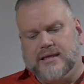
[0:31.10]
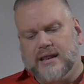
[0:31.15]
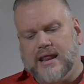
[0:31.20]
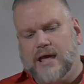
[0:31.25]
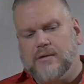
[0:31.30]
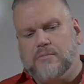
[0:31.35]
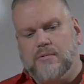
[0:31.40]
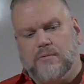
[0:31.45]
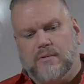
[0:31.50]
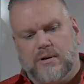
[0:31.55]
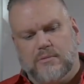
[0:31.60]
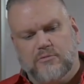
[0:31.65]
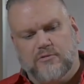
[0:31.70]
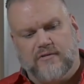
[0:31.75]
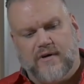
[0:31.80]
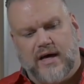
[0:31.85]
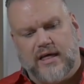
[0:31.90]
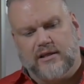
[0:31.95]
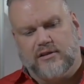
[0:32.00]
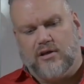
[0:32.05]
Today we want to move
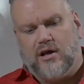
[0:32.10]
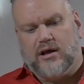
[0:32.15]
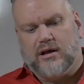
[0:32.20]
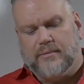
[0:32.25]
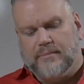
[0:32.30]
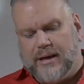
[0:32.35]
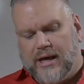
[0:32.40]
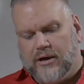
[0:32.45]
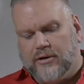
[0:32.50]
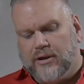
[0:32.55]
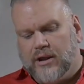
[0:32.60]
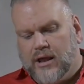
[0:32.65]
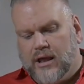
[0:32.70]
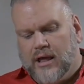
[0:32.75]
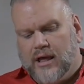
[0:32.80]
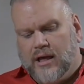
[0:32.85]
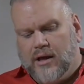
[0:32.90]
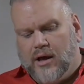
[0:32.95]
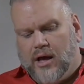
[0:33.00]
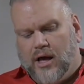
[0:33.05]
on and talk about
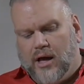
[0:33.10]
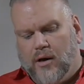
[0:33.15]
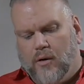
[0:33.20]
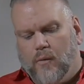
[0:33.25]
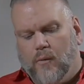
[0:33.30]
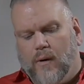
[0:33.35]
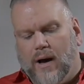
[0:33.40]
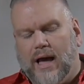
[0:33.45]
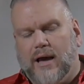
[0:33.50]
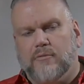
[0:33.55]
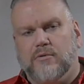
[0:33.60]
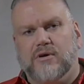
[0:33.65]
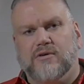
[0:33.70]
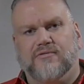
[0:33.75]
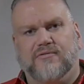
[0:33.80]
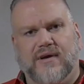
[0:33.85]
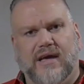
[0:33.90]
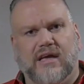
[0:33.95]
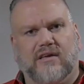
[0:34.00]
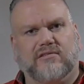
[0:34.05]
why we
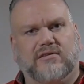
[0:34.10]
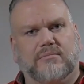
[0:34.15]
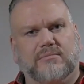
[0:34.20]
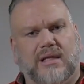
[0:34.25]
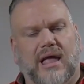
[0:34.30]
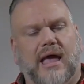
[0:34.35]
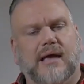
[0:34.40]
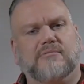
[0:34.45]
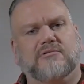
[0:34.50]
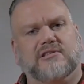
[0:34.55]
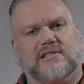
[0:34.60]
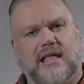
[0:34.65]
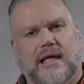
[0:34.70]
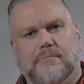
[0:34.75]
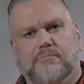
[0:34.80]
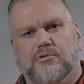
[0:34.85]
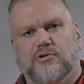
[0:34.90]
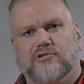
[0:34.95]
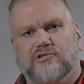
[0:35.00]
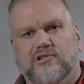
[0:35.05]
fail sometimes at
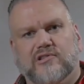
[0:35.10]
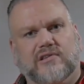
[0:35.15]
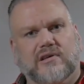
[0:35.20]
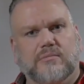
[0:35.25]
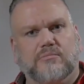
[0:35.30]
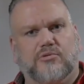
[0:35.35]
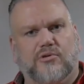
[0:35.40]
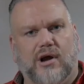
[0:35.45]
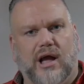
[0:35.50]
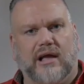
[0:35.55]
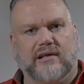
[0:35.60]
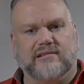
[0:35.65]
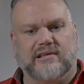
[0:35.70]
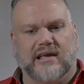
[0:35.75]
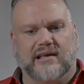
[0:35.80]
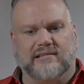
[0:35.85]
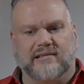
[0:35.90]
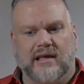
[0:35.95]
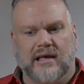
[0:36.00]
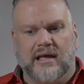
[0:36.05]
that purchasing
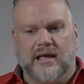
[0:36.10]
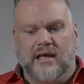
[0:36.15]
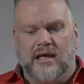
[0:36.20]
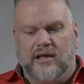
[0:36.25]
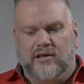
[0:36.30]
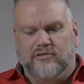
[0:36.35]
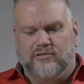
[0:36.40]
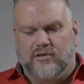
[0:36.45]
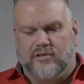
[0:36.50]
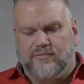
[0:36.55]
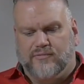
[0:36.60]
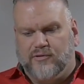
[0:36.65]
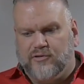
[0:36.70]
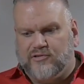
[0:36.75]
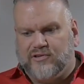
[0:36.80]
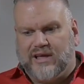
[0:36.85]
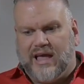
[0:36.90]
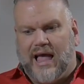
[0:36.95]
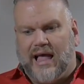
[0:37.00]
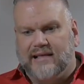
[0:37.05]
process. So the
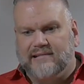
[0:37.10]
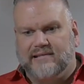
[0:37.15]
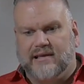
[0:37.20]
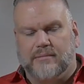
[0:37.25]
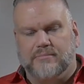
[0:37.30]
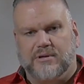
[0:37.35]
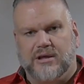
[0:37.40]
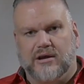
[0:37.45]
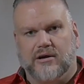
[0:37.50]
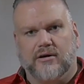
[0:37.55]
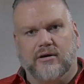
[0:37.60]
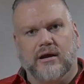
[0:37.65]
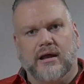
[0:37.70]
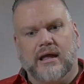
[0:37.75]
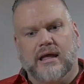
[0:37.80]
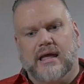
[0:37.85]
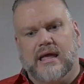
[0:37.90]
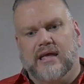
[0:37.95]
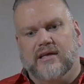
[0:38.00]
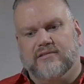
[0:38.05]
first concept here
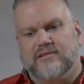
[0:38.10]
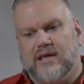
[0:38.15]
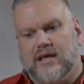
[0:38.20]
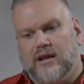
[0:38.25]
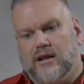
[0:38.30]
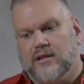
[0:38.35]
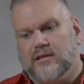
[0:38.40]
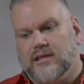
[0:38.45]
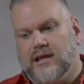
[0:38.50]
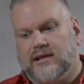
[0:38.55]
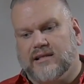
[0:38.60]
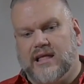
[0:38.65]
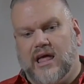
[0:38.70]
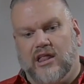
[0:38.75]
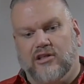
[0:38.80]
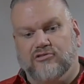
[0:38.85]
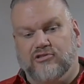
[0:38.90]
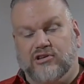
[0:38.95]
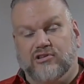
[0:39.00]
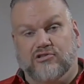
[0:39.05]
is that
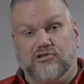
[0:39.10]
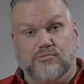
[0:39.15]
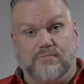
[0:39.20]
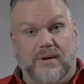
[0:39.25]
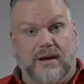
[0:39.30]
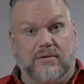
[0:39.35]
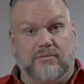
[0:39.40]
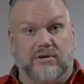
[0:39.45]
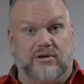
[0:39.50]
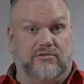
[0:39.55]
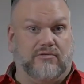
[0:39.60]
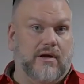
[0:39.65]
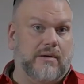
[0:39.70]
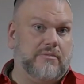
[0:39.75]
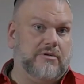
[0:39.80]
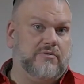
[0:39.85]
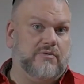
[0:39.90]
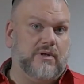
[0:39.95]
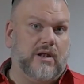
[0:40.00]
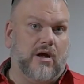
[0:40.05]
technology is ubiquitous, right,
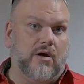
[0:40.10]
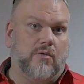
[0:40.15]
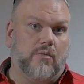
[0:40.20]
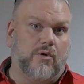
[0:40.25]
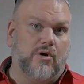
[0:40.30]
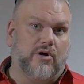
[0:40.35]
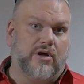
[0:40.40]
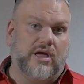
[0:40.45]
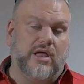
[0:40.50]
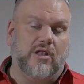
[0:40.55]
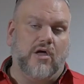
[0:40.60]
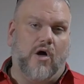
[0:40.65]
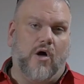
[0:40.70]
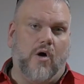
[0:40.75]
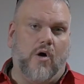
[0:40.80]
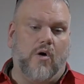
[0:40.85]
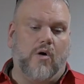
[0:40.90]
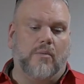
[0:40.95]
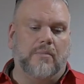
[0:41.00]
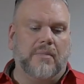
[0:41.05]
between our work and
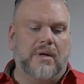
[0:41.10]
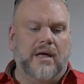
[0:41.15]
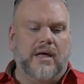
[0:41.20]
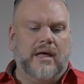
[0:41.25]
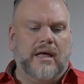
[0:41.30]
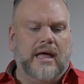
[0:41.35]
home.